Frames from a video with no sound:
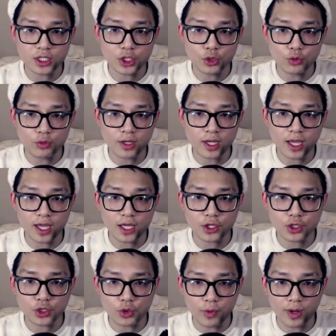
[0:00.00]

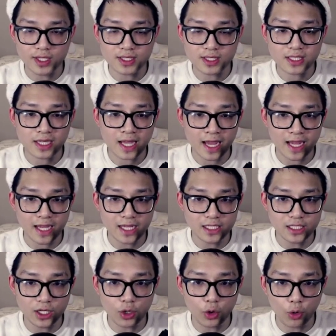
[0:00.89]
UK, US,
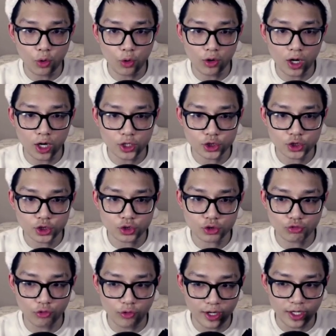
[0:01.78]
Canada, or
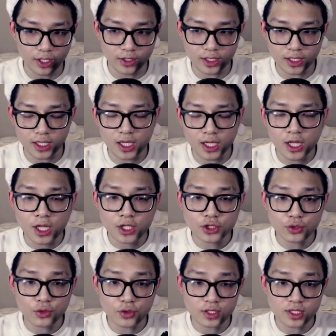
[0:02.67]
Australia.
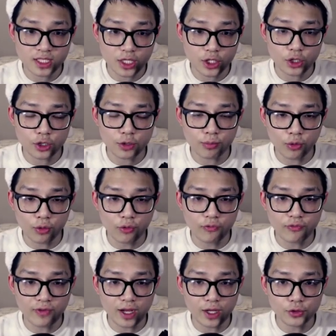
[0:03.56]
So to set your
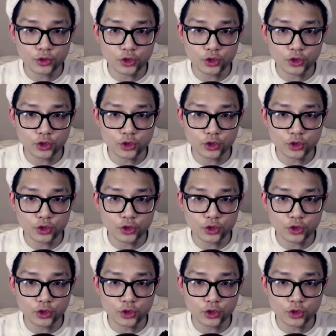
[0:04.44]
profile to